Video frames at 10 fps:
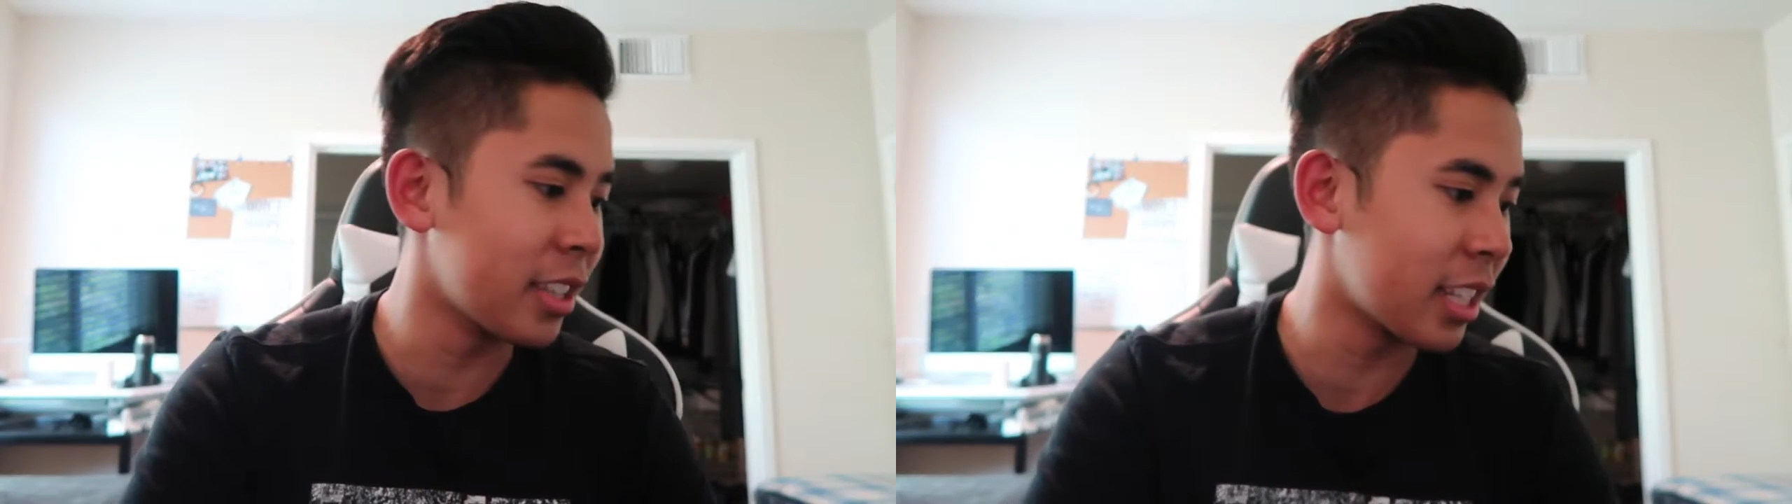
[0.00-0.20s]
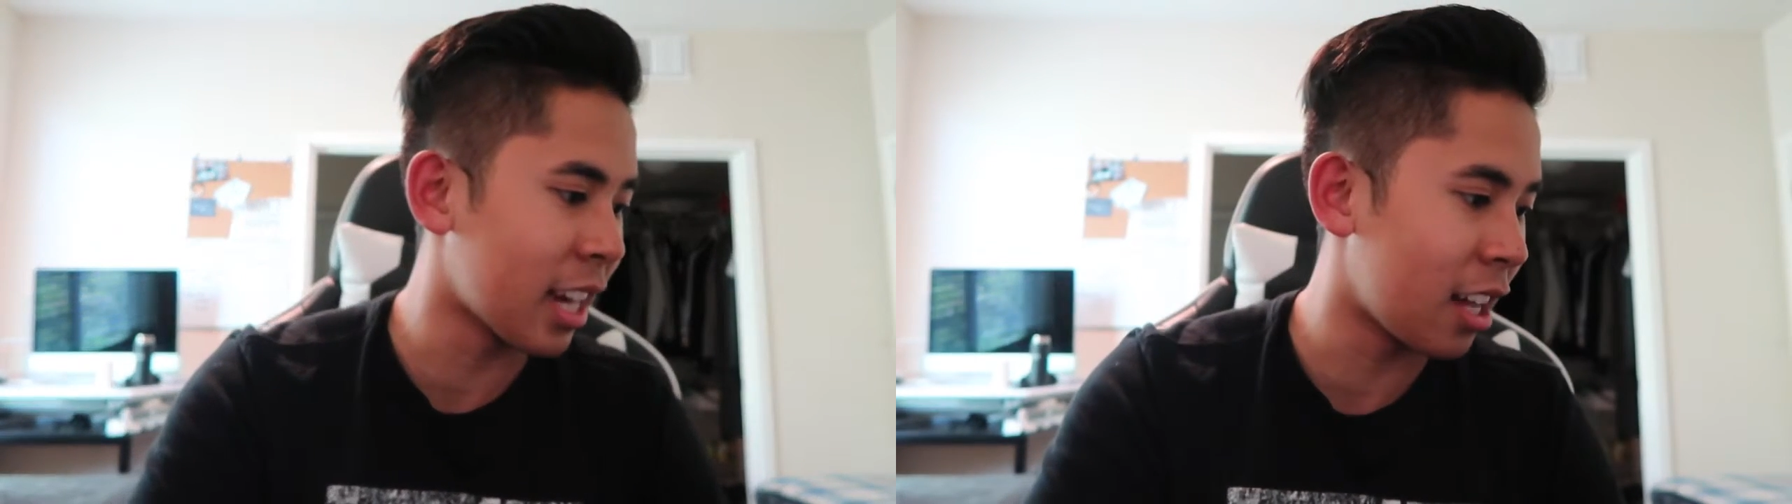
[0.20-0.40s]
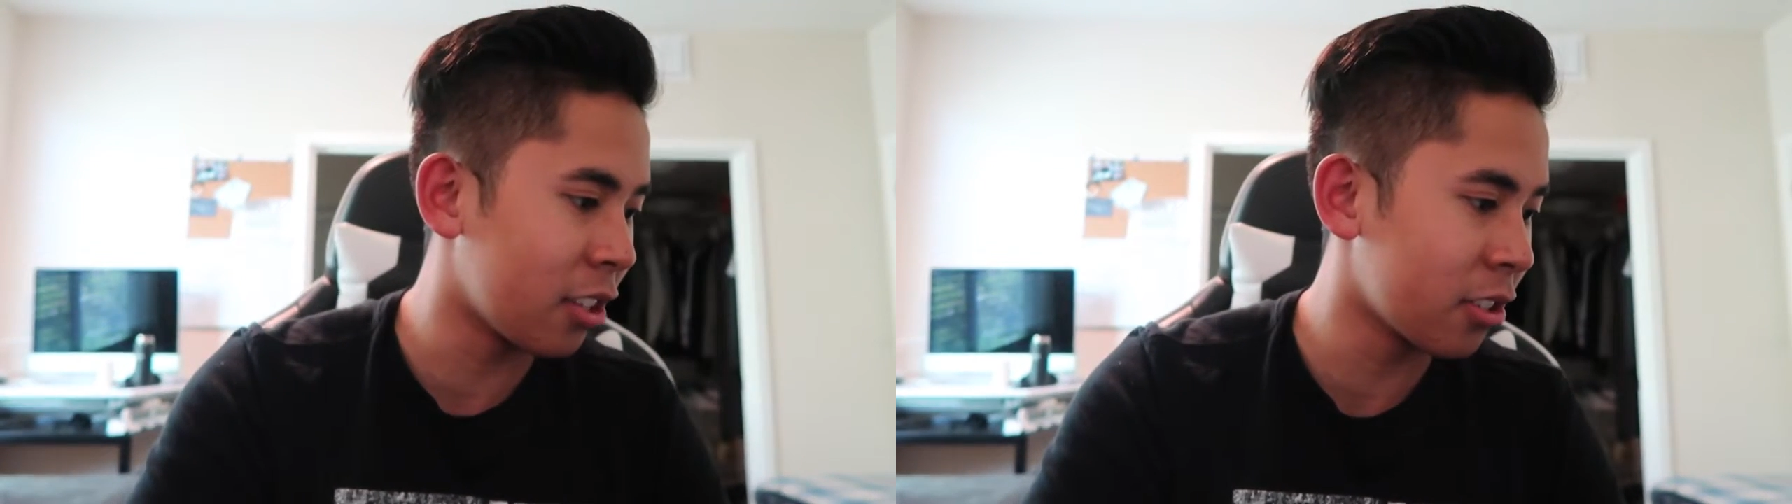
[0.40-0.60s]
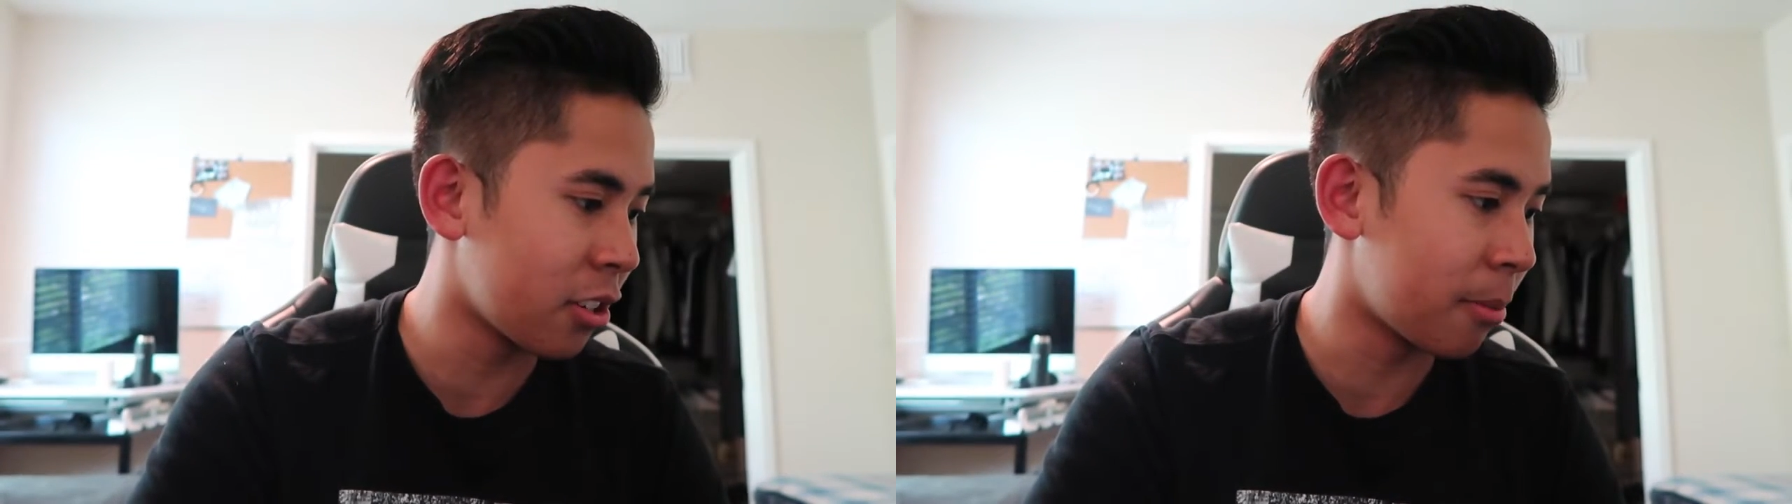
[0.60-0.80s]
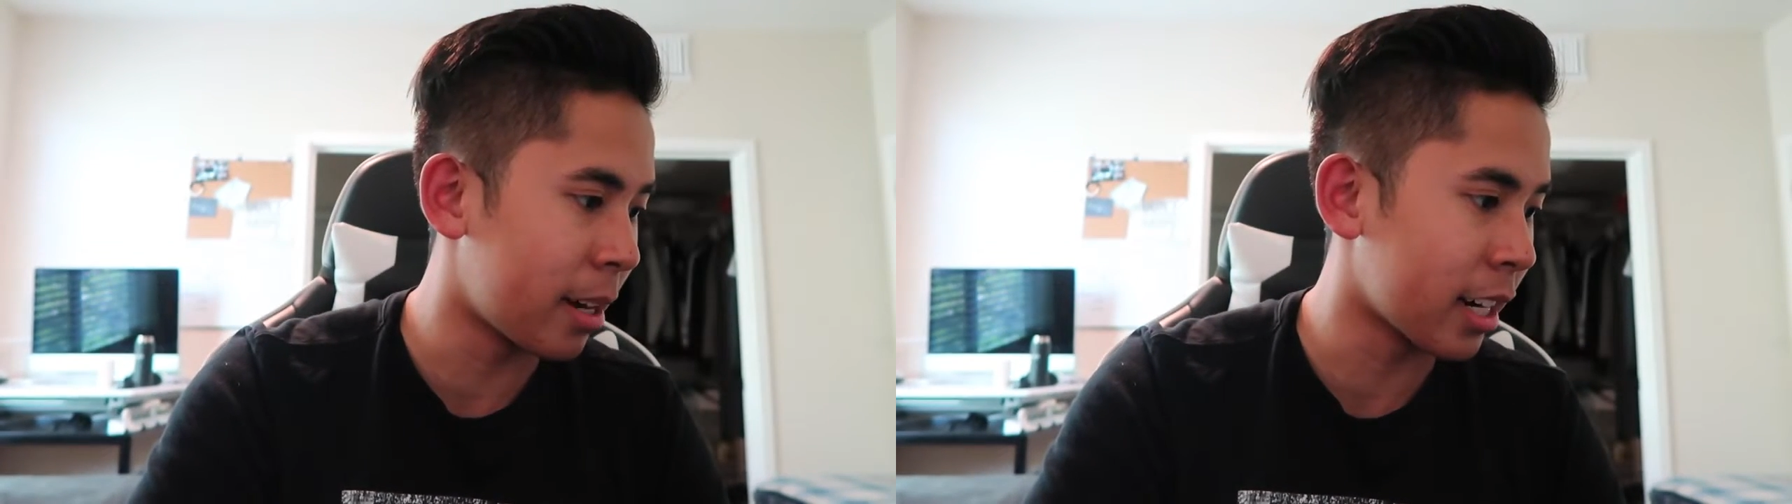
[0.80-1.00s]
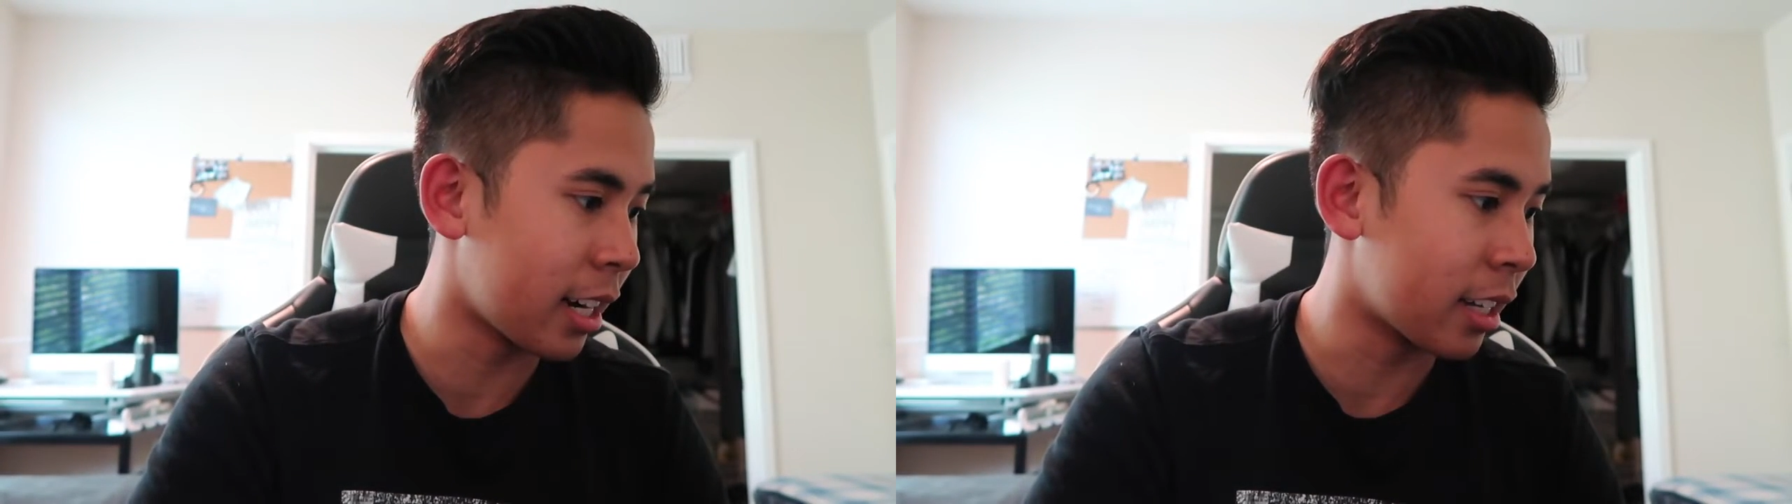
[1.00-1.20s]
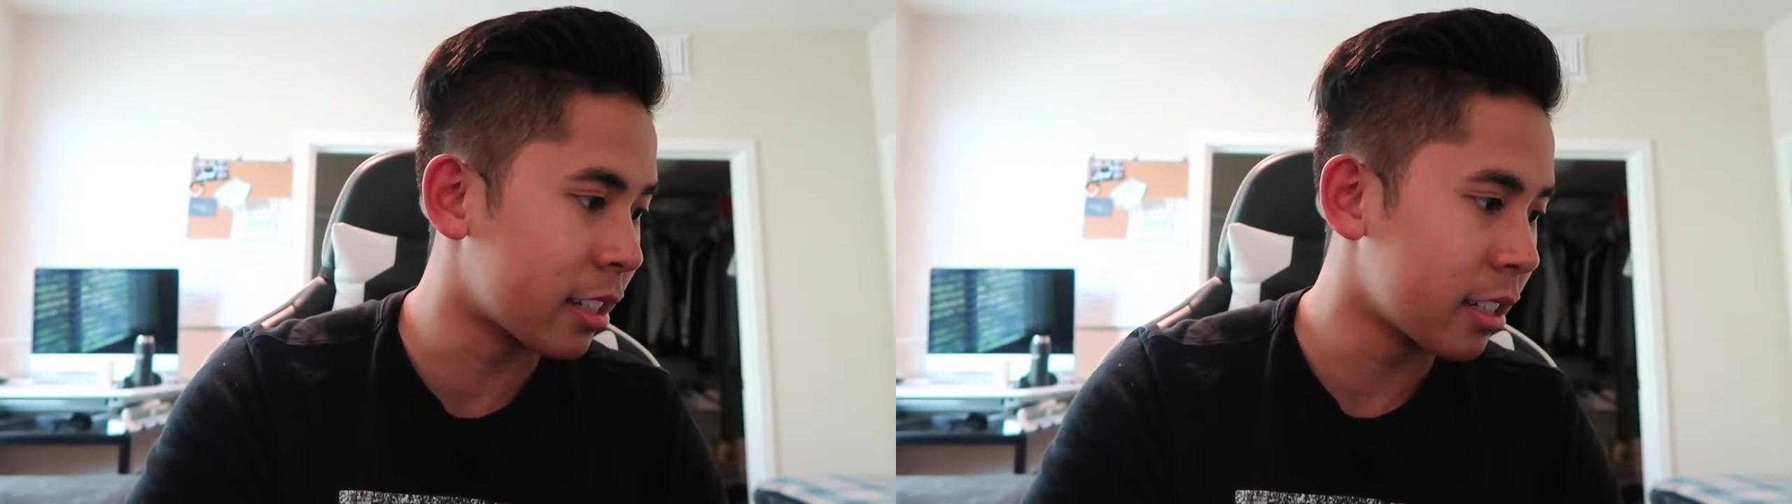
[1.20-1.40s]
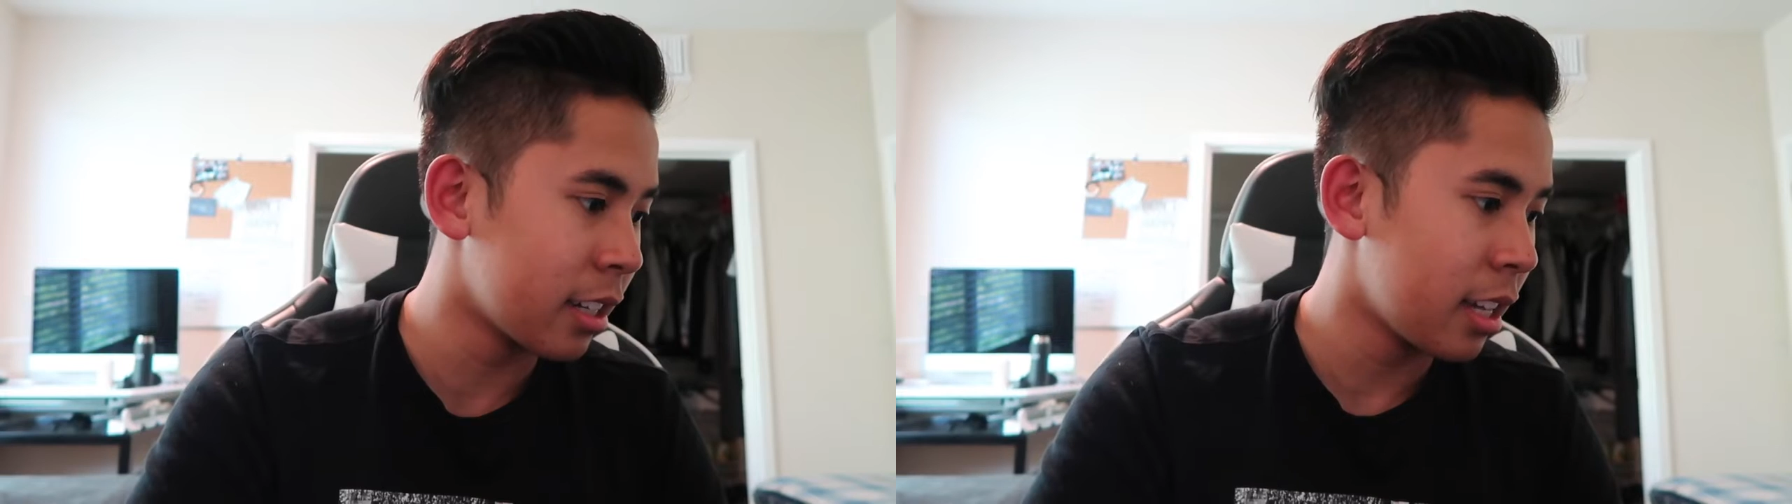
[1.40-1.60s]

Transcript: in Tagalog? Oh my God.